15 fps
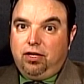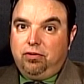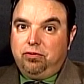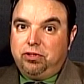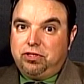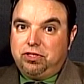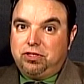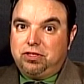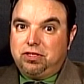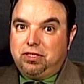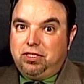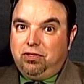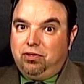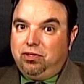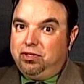which is
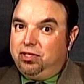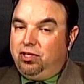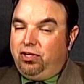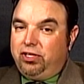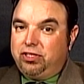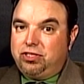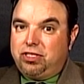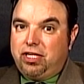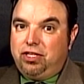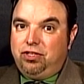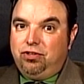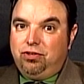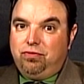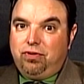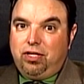the longest
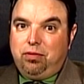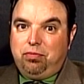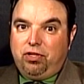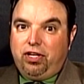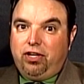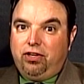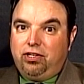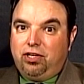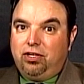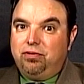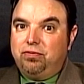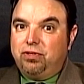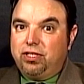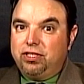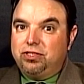tenure of any player in
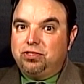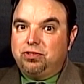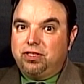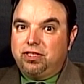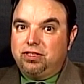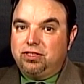Hartford history.